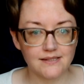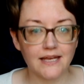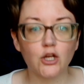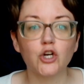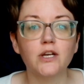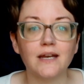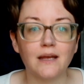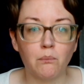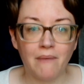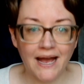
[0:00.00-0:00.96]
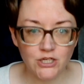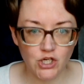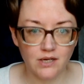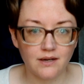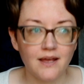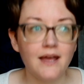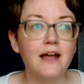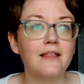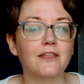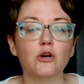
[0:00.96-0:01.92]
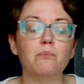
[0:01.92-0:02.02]
They couldn't imagine
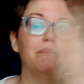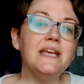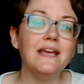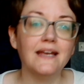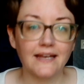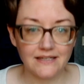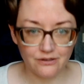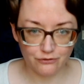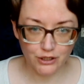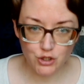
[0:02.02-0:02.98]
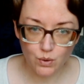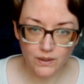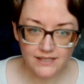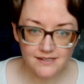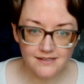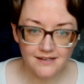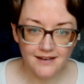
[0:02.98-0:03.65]
there being a different choice.